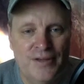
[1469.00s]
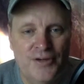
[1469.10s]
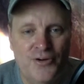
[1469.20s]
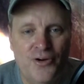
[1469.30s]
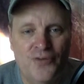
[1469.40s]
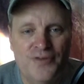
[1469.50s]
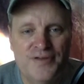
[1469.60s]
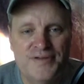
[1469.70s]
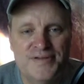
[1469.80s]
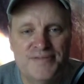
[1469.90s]
All
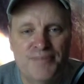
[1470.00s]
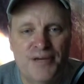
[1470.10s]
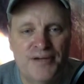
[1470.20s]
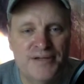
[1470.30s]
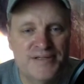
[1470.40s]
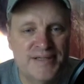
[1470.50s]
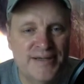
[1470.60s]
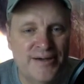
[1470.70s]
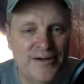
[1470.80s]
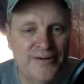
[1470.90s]
these pundits get
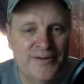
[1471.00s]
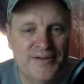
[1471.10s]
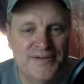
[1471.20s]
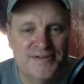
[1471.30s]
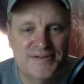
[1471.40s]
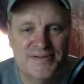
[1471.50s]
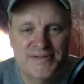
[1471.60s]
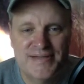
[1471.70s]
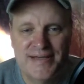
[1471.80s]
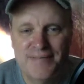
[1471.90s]
on these
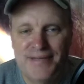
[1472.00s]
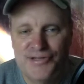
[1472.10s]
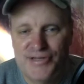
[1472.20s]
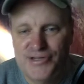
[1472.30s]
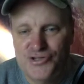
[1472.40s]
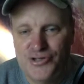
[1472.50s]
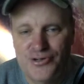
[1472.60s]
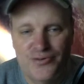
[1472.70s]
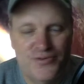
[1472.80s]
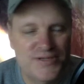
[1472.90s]
CNBC
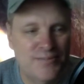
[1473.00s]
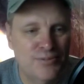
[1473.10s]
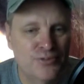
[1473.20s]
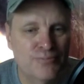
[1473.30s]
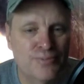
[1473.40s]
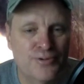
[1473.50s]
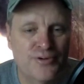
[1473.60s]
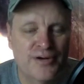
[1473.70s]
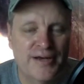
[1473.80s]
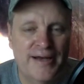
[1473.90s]
shows and
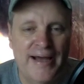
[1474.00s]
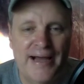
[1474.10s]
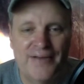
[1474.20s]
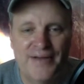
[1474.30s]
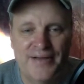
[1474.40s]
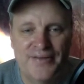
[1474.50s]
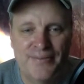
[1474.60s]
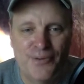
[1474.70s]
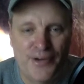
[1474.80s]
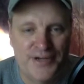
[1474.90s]
Bloomberg and act like the
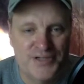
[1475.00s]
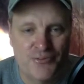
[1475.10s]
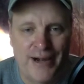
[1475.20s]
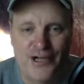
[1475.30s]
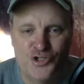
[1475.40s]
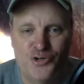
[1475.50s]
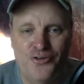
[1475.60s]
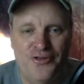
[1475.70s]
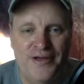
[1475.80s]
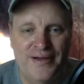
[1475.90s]
market is a rational
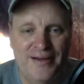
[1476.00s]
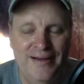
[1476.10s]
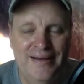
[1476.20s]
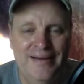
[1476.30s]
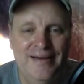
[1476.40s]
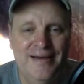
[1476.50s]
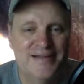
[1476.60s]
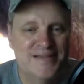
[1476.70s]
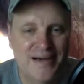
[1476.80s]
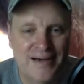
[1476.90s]
thing.
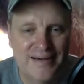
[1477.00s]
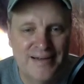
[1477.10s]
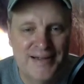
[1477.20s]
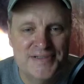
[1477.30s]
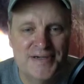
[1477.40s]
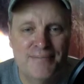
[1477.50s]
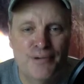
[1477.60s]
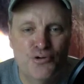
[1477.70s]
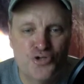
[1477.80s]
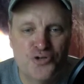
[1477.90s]
It's not. It's an
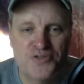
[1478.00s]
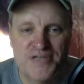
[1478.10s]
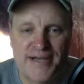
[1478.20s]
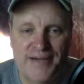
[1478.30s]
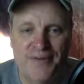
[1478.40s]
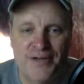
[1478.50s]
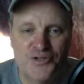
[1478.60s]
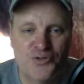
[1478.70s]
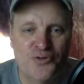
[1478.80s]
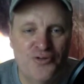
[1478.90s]
emotional,
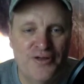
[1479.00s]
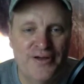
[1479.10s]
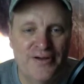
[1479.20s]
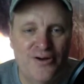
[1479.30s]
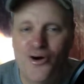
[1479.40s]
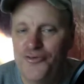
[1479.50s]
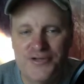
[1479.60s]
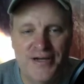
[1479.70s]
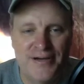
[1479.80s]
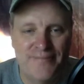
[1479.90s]
psychological thing all the
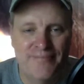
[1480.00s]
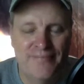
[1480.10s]
time.